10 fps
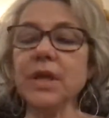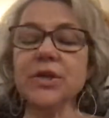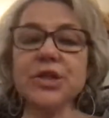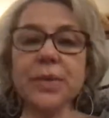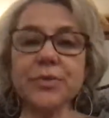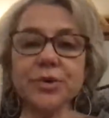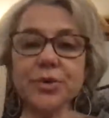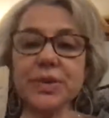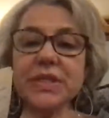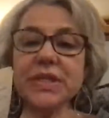Chapter
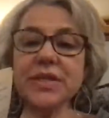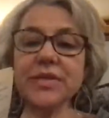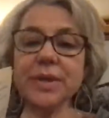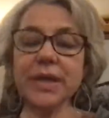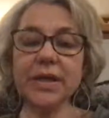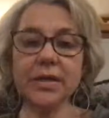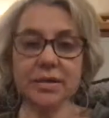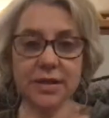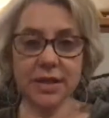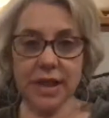23
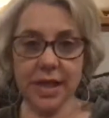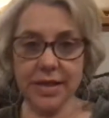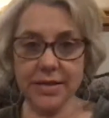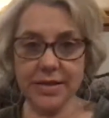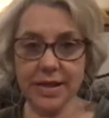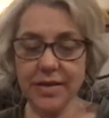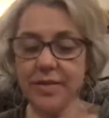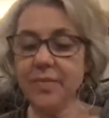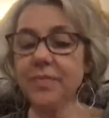The Lion's Head.